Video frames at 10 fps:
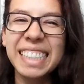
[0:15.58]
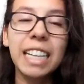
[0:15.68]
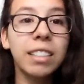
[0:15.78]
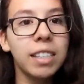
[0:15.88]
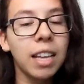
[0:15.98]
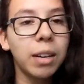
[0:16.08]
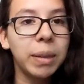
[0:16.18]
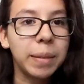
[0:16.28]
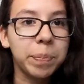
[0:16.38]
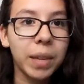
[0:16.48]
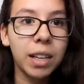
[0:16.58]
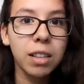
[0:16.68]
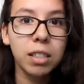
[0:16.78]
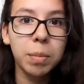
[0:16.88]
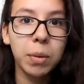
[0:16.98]
And today's Halloween, and
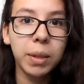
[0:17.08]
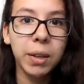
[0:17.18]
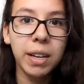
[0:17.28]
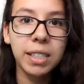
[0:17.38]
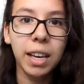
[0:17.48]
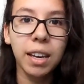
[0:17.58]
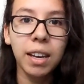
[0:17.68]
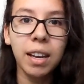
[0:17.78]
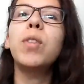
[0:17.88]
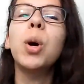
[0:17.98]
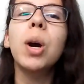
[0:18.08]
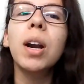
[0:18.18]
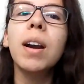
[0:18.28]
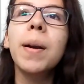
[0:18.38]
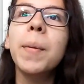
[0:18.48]
it's also been a really great day.
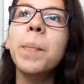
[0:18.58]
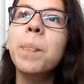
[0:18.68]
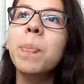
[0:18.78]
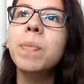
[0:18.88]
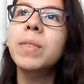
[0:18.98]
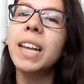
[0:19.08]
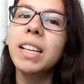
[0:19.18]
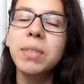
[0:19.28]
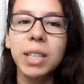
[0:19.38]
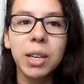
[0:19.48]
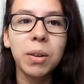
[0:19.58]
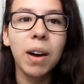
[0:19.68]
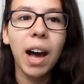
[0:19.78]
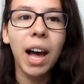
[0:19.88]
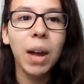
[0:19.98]
For today's
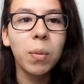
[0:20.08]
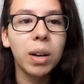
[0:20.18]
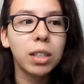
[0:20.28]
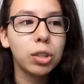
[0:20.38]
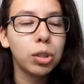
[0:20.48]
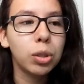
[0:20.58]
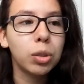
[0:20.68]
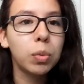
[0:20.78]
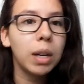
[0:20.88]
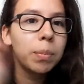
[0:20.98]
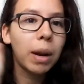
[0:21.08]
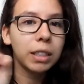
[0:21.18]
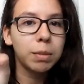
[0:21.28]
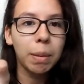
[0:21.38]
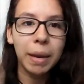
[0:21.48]
video, I wanted to, one,
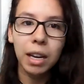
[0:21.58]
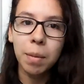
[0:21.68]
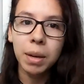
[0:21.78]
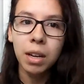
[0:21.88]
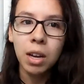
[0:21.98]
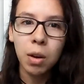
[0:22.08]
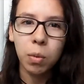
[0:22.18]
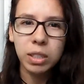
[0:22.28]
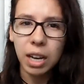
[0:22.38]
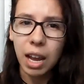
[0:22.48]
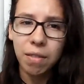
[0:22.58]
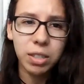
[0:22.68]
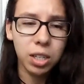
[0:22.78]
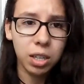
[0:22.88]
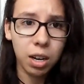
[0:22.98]
practice my makeup, which I
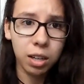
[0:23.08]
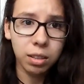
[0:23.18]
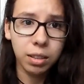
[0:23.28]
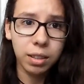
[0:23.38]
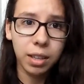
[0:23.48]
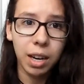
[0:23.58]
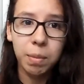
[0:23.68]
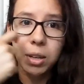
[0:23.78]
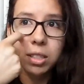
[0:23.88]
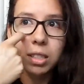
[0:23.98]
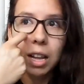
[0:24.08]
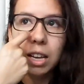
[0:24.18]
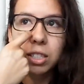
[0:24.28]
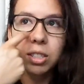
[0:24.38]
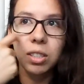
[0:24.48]
haven't done on camera
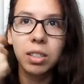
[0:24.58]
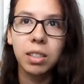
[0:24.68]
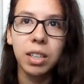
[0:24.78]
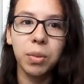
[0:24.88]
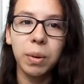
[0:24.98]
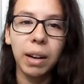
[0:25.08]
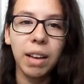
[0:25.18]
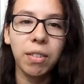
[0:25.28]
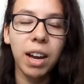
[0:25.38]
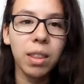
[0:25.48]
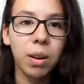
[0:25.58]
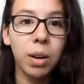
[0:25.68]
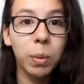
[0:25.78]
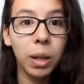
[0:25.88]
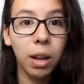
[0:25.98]
slash in real life either
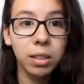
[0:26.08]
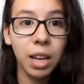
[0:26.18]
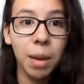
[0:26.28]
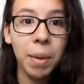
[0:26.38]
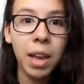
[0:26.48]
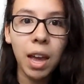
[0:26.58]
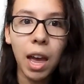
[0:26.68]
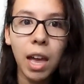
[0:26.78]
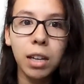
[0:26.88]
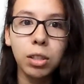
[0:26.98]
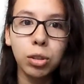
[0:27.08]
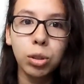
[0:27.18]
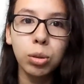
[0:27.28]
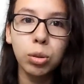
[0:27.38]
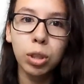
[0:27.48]
in a really long time, and
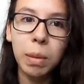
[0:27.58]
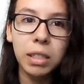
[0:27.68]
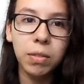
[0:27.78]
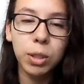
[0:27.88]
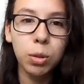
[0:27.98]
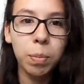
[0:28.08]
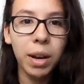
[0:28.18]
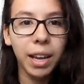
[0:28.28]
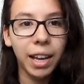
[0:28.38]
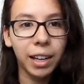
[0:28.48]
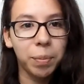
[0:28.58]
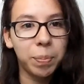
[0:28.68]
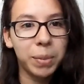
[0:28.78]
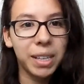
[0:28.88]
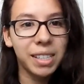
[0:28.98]
two, turn myself into a punk edit
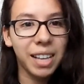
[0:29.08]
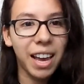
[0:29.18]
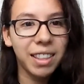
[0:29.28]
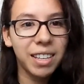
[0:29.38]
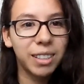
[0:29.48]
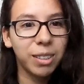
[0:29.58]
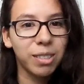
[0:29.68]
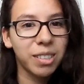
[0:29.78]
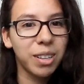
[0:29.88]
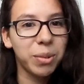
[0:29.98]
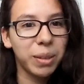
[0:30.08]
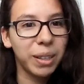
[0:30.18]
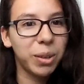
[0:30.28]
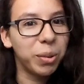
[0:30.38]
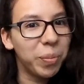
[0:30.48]
because I think those look
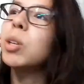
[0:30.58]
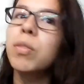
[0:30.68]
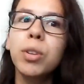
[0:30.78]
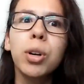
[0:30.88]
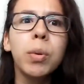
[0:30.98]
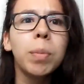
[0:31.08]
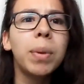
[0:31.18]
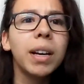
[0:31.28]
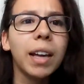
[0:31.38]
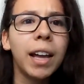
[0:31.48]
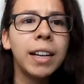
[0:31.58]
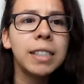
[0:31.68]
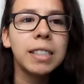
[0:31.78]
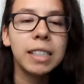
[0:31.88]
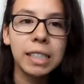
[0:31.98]
really cool. So if you don't know what a punk
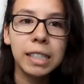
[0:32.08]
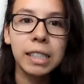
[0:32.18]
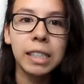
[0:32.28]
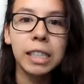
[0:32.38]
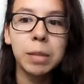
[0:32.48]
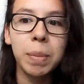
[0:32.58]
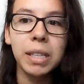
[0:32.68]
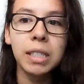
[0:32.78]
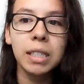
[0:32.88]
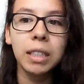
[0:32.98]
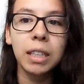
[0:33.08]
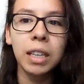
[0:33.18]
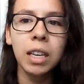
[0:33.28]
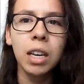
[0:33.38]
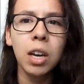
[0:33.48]
edit is, it's
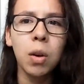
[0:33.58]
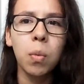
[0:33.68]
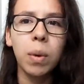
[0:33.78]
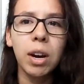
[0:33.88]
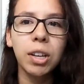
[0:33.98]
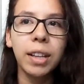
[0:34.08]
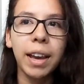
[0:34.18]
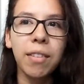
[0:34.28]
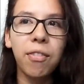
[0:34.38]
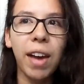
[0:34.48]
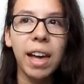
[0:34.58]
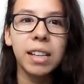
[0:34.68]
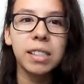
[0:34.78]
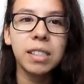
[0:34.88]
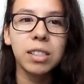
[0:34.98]
basically where like
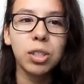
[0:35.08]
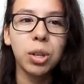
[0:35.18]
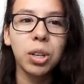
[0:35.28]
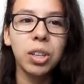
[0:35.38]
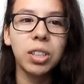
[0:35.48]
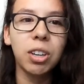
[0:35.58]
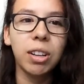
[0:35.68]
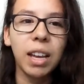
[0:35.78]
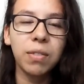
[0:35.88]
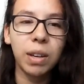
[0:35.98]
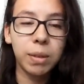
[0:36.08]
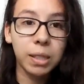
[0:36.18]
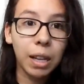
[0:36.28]
fans turn their like favorite